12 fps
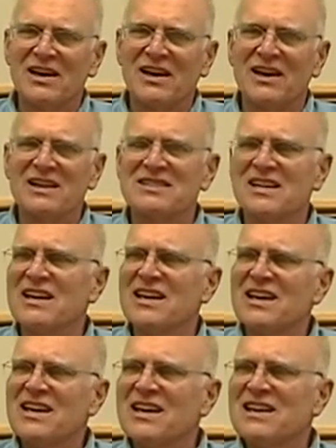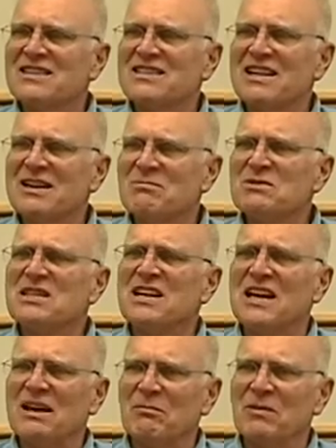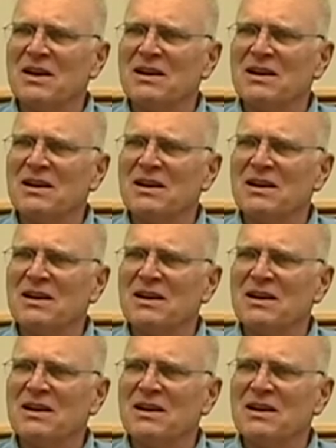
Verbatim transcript: and I said, same, same.